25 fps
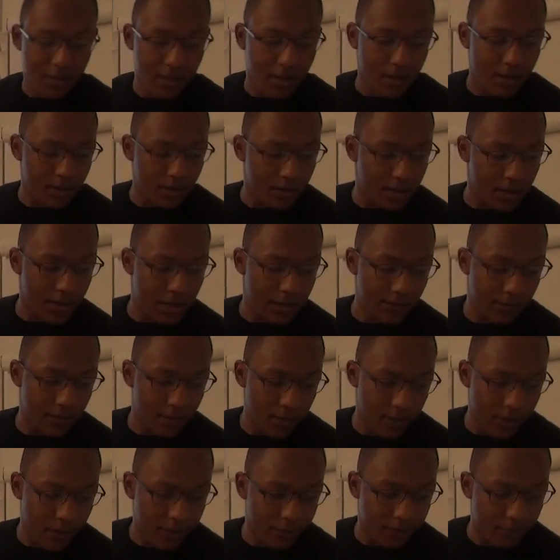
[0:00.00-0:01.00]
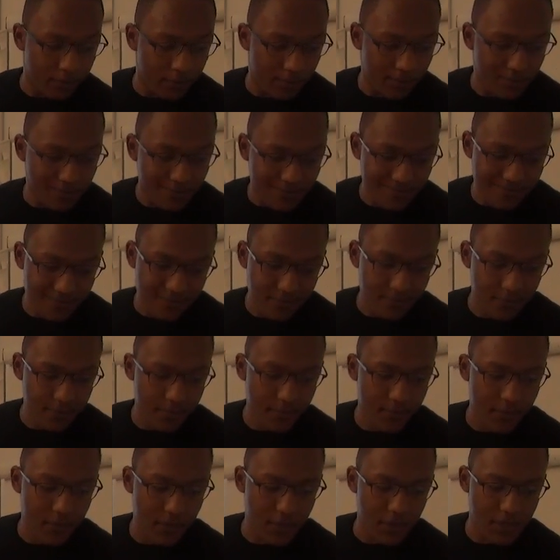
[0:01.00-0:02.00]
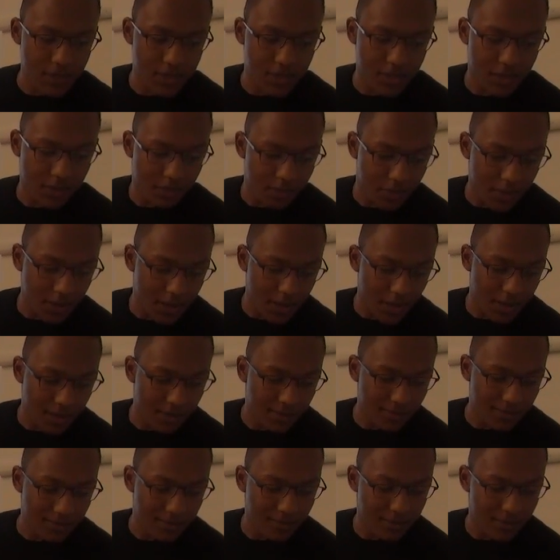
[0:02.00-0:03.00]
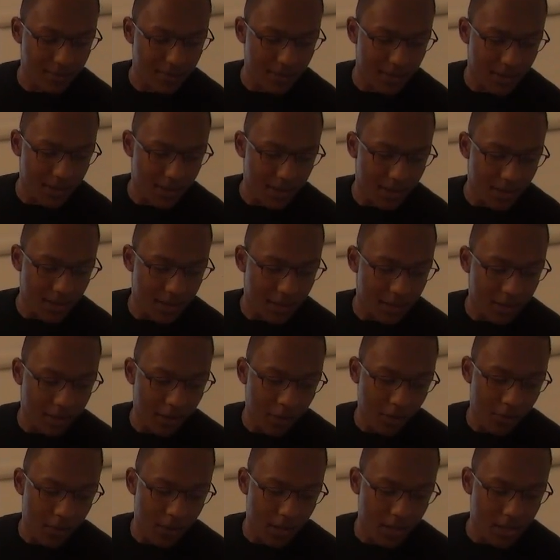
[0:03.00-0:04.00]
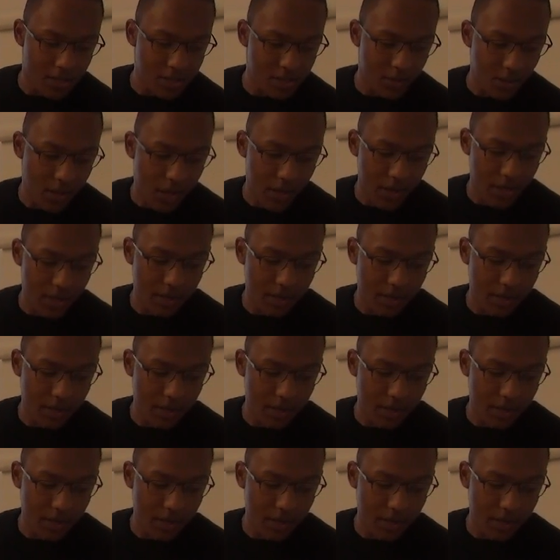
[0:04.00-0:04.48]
done, even though it should be done. The only issue I